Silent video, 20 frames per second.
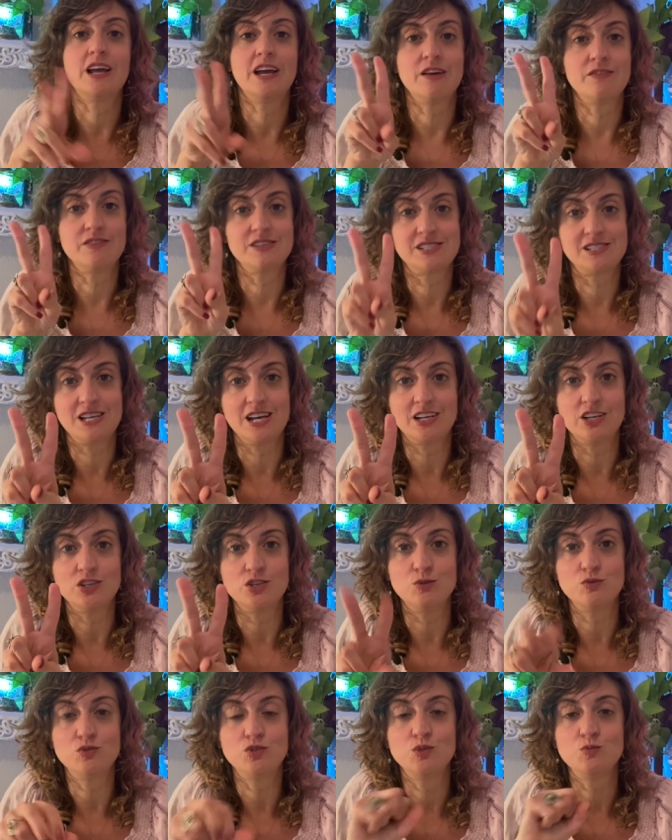I have a second
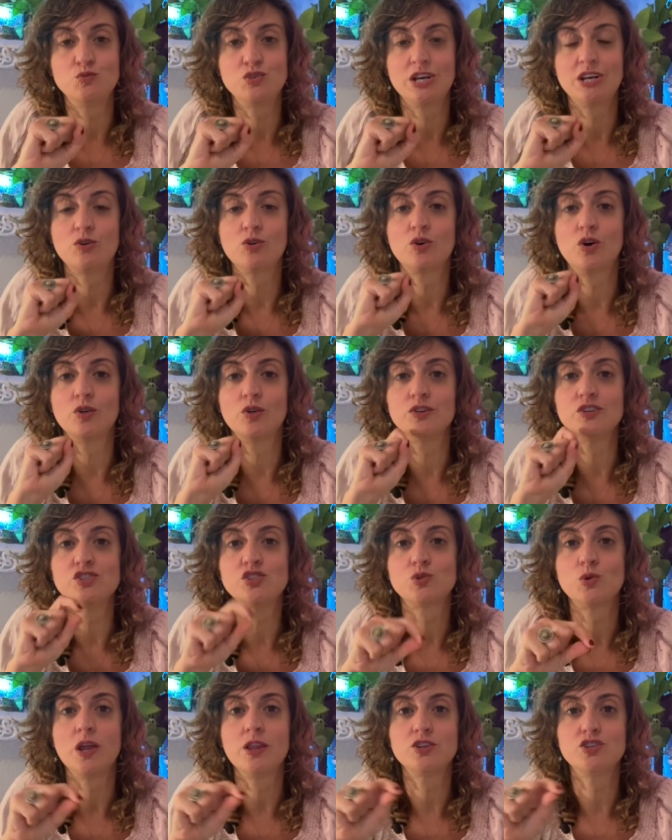YouTube channel called
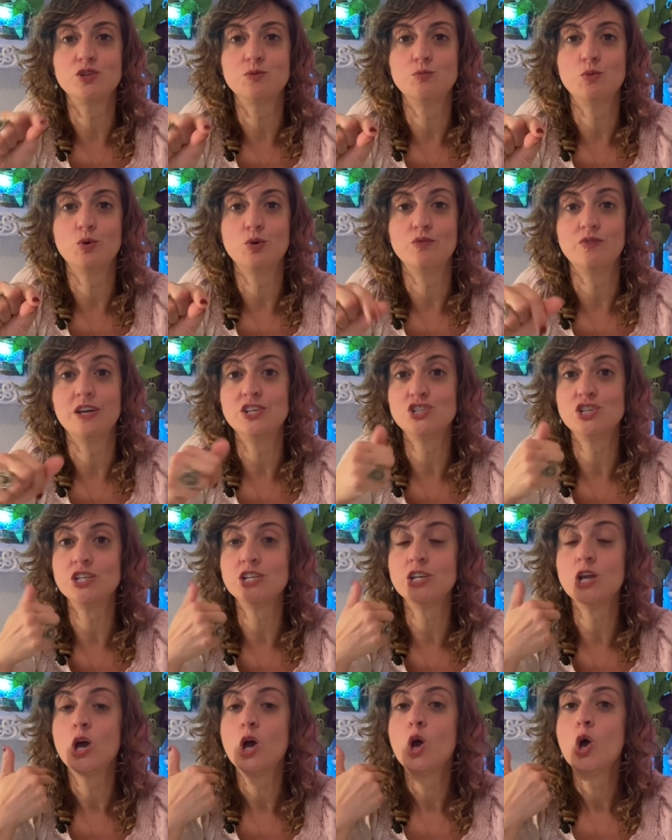Astrology Motivation